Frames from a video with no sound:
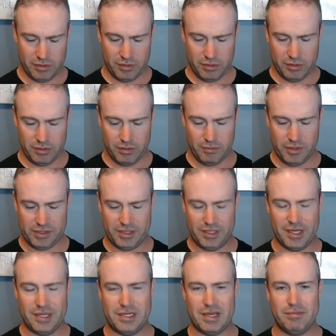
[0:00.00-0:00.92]
with
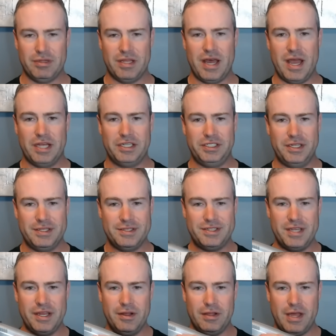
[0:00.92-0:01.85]
the double action and
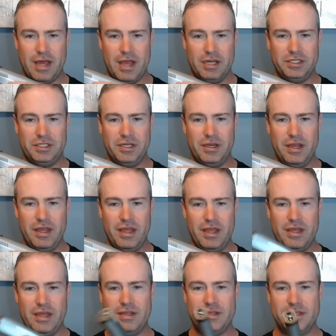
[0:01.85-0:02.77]
single action
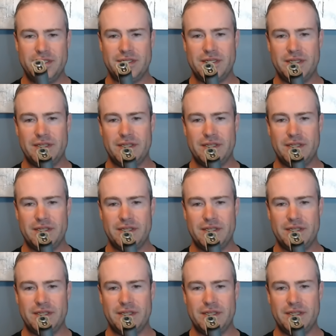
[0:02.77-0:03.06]
is